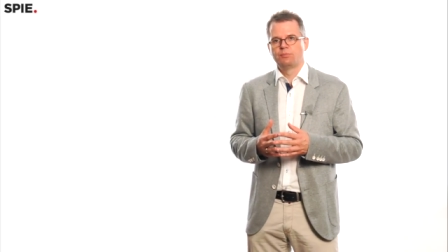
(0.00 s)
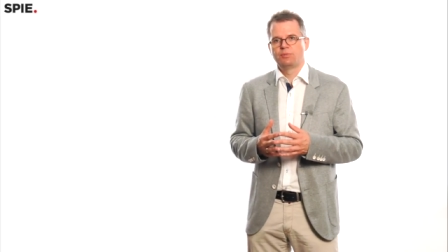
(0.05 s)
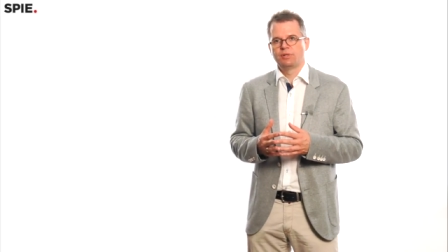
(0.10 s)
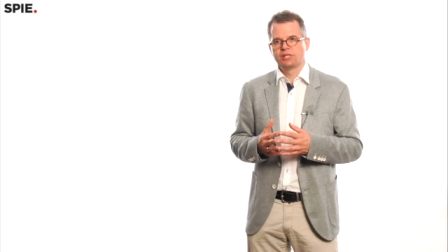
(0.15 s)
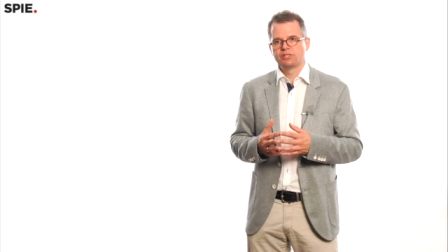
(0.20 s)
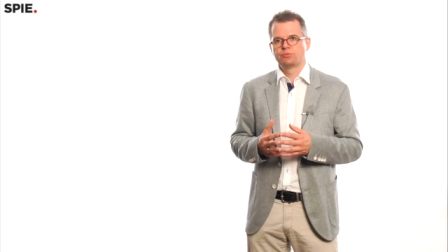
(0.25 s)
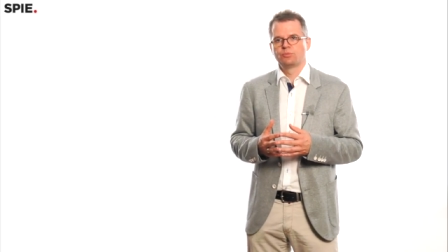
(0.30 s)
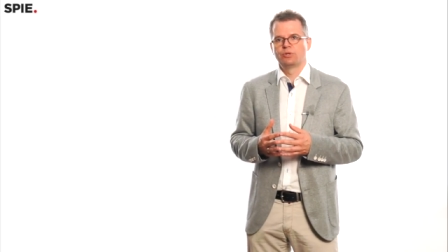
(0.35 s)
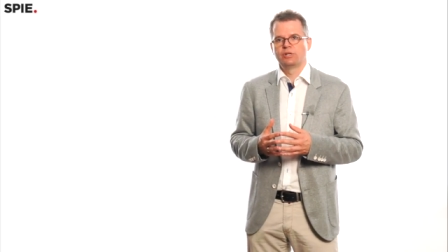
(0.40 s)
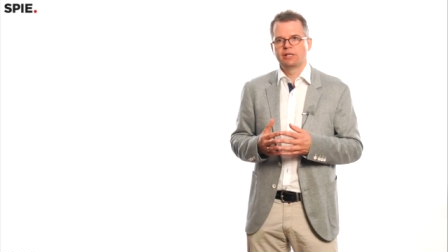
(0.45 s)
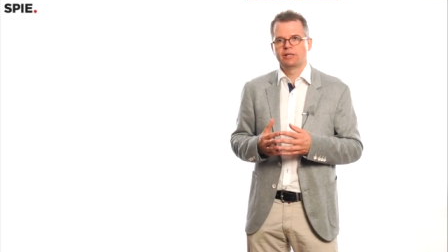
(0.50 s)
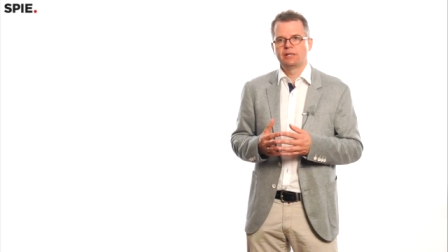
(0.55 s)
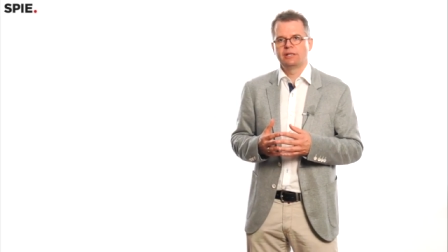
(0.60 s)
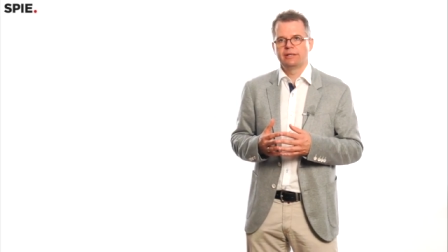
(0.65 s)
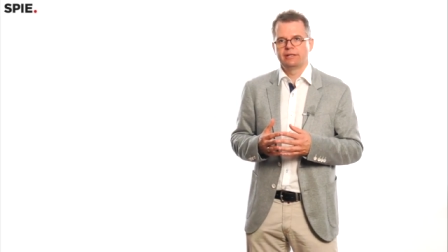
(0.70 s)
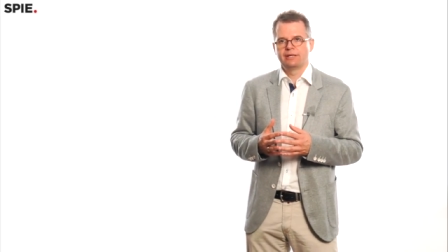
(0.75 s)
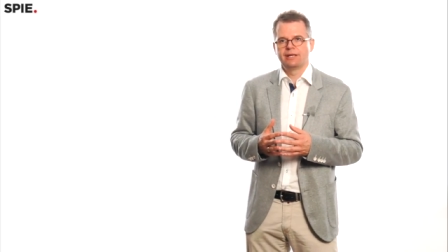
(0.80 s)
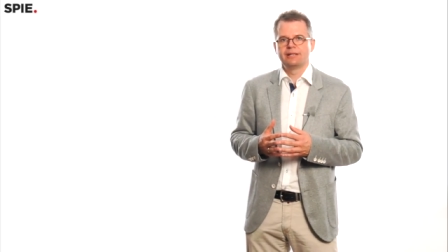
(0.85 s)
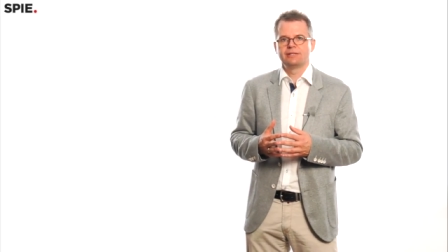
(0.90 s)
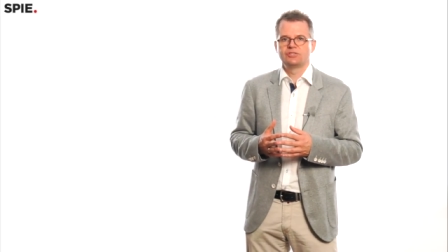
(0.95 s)

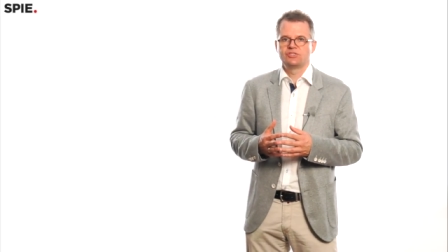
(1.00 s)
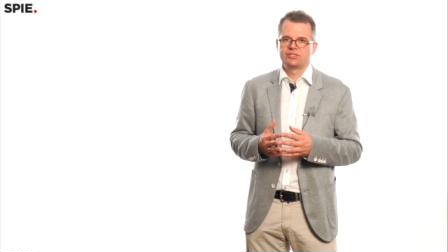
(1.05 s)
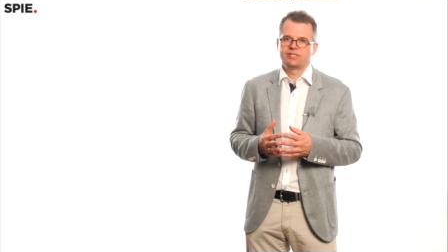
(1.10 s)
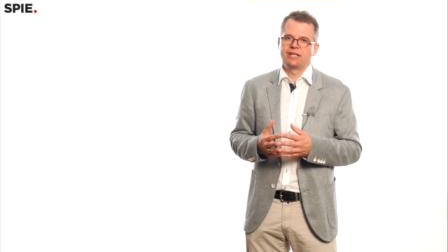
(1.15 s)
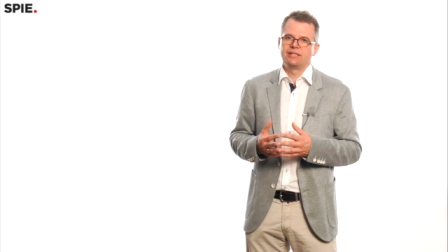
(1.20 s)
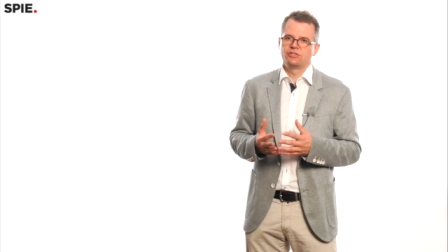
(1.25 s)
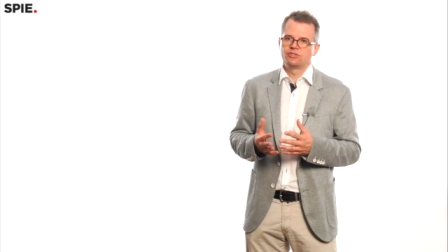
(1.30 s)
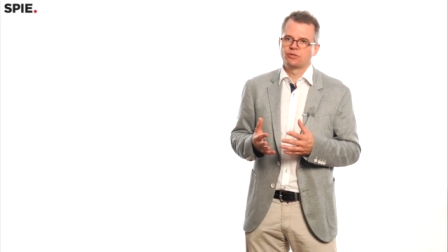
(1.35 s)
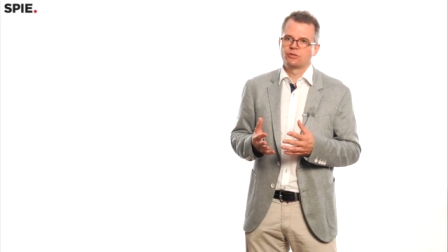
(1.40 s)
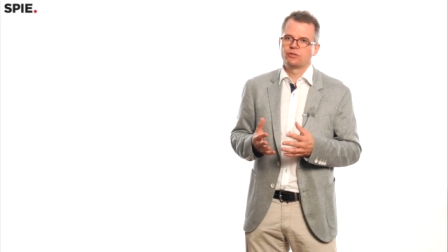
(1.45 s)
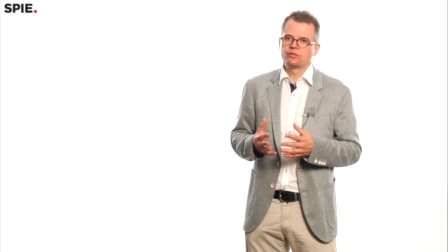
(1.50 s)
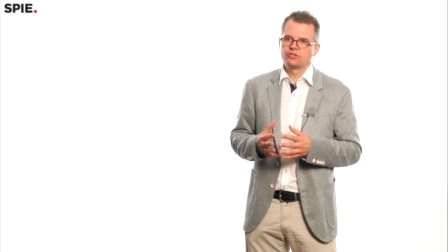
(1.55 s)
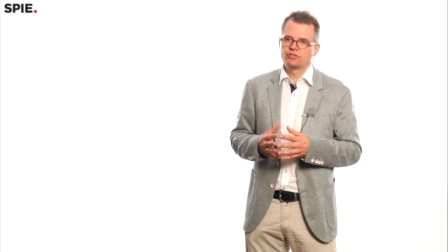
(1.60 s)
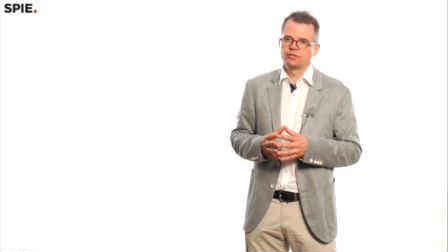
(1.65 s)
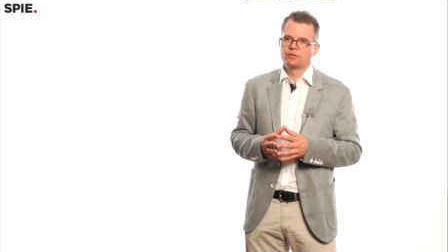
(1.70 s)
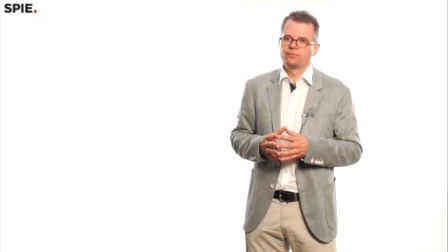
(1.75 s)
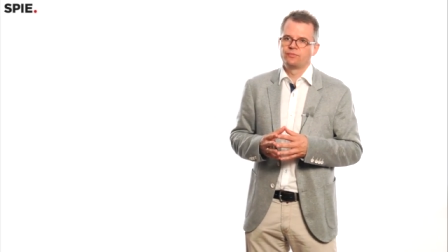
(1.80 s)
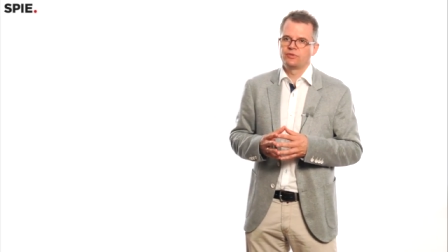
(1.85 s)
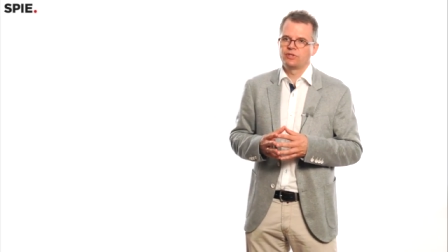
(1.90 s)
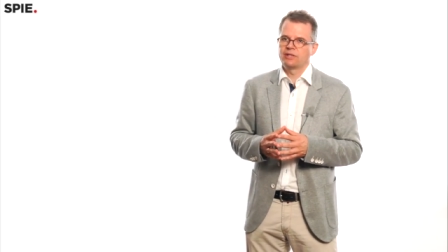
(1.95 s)
plasmonically enhanced sensors